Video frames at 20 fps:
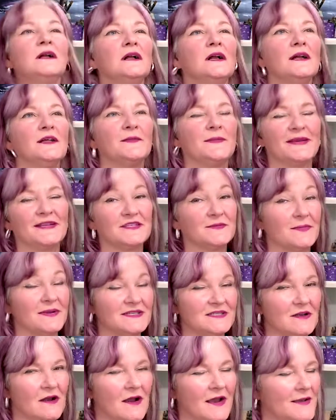Depends on my
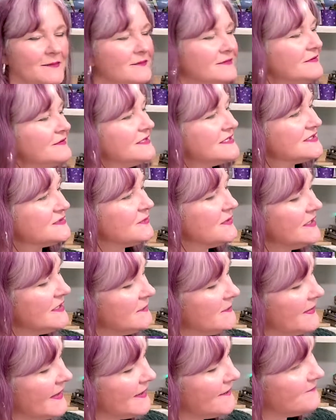time this week,
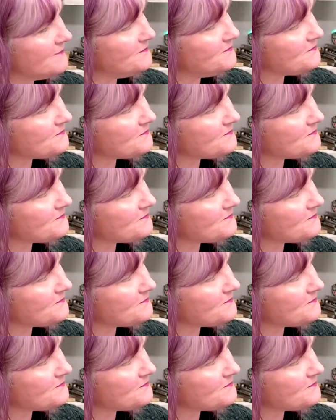but